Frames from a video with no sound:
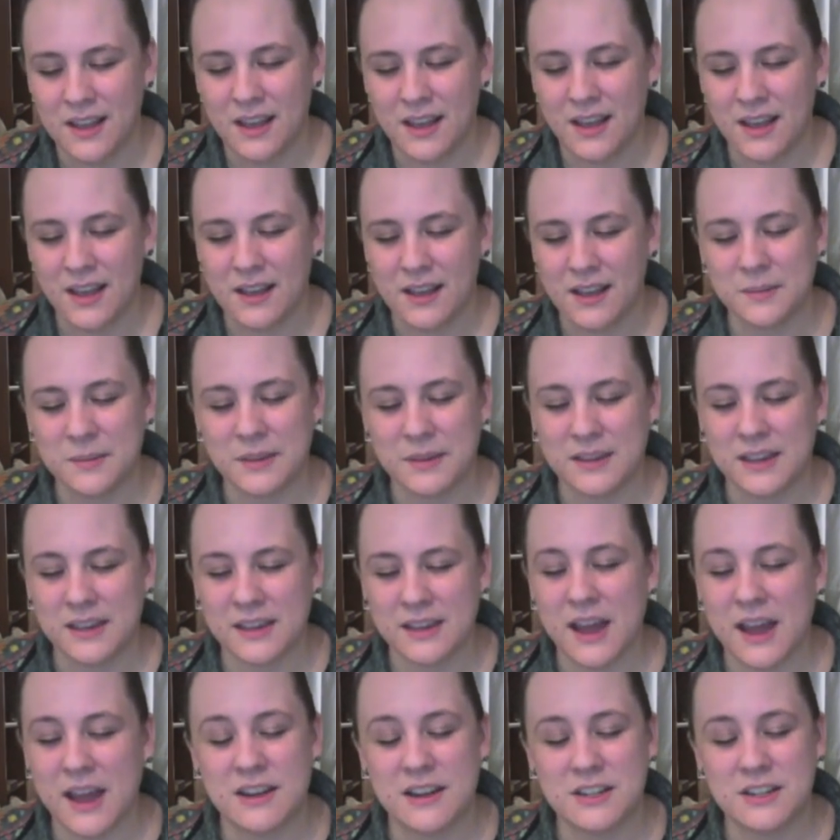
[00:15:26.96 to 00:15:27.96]
Um,
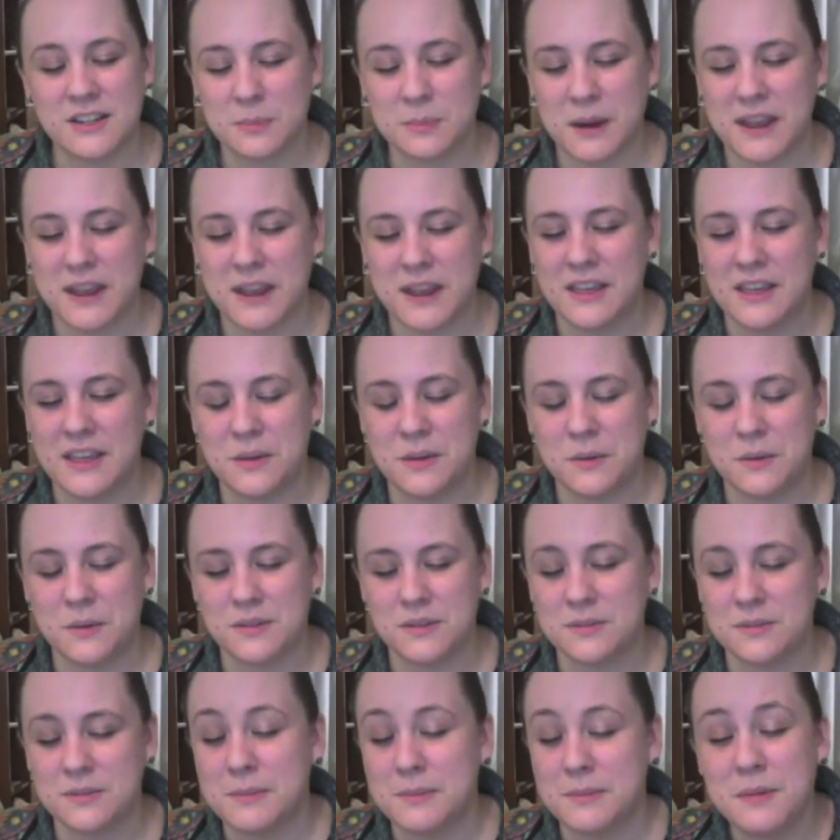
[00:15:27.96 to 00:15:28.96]
God, I just pray that you will
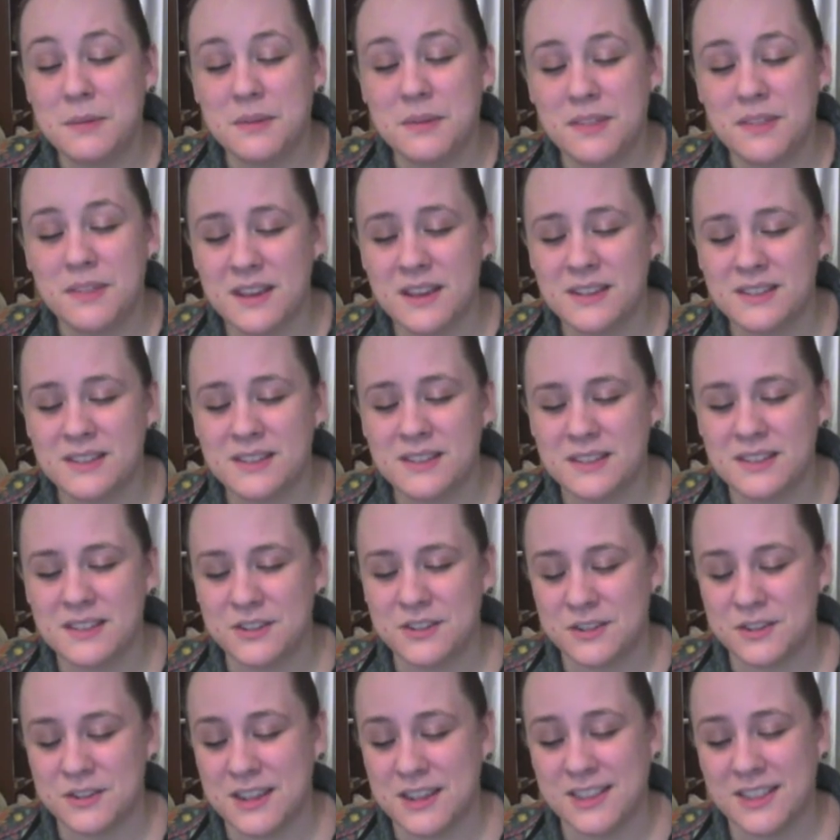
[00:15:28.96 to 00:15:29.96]
just be with us
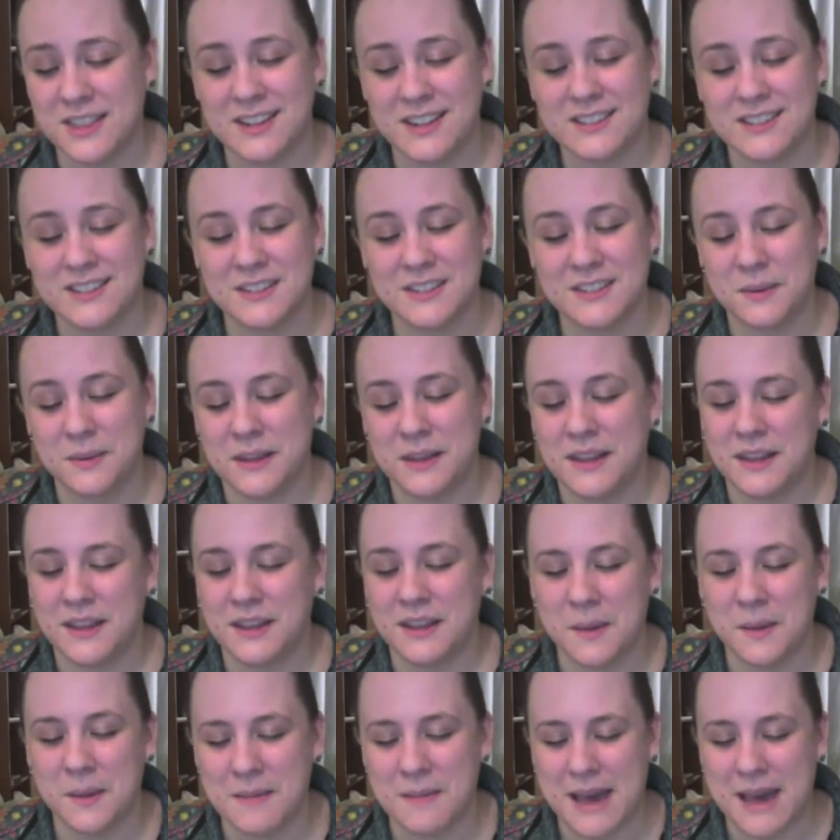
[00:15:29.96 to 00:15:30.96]
and strengthen us until we can
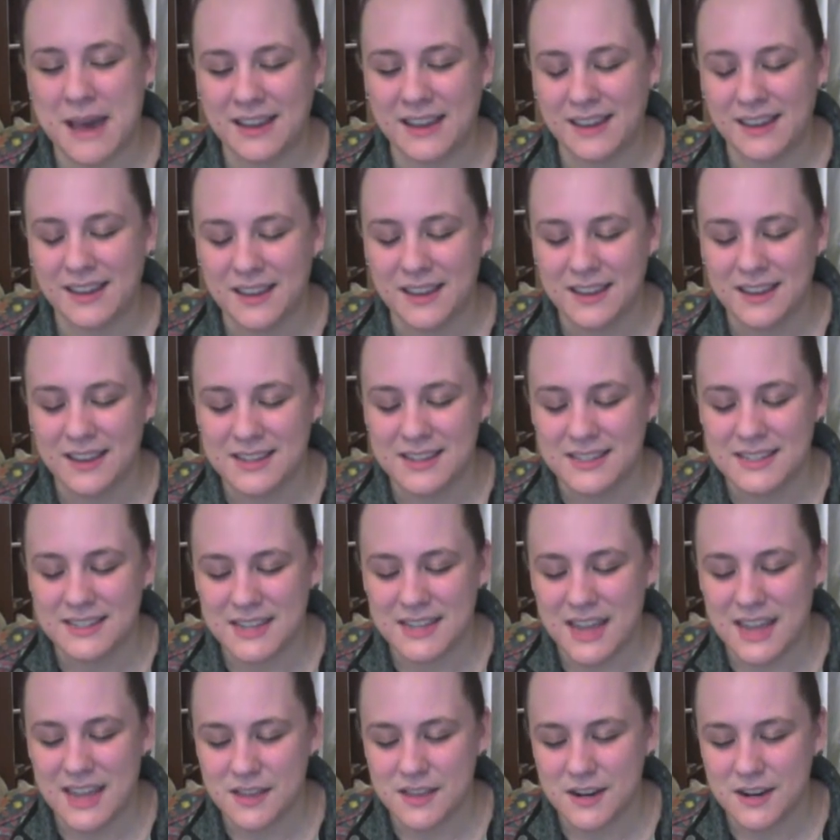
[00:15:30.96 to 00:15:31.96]
come back
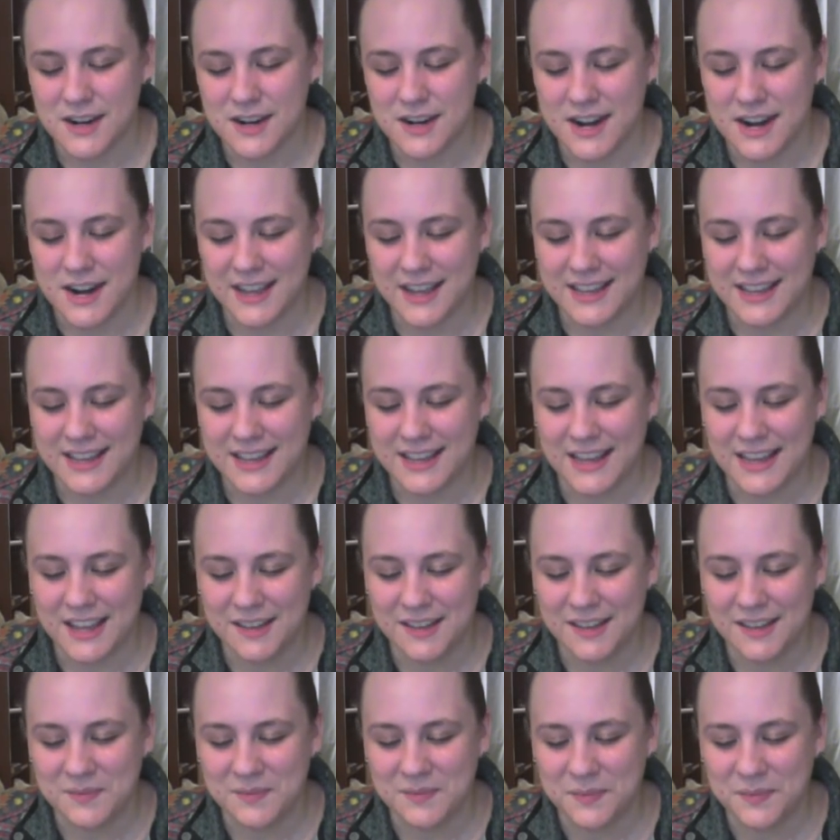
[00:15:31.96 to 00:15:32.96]
together
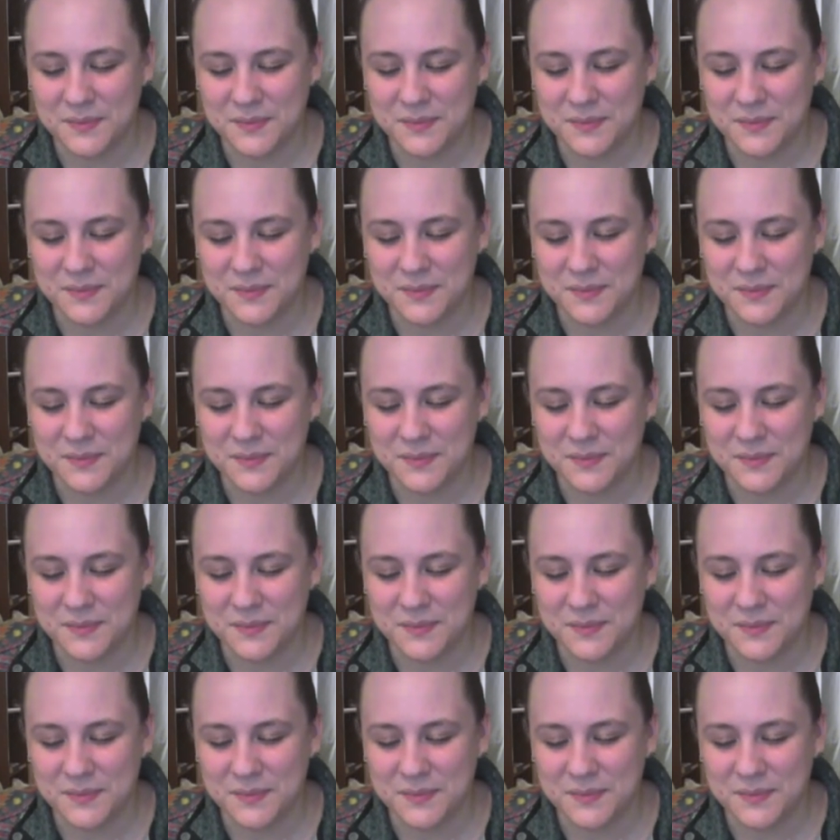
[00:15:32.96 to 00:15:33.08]
again.